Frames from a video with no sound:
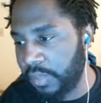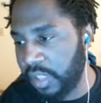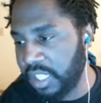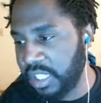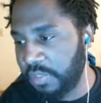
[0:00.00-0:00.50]

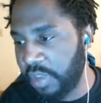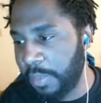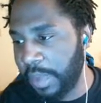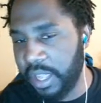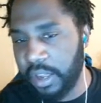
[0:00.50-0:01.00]
is just fly
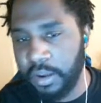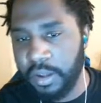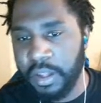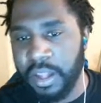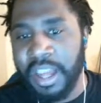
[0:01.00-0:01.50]
back here,
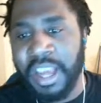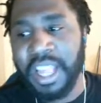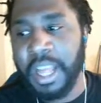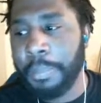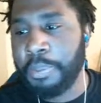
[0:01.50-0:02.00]

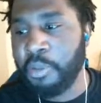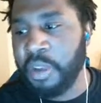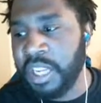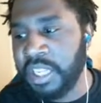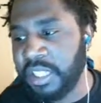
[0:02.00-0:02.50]
because I'm
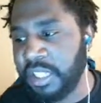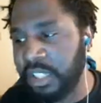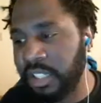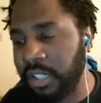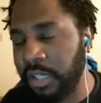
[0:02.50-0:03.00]
pretty
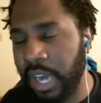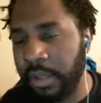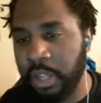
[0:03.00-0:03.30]
sure I have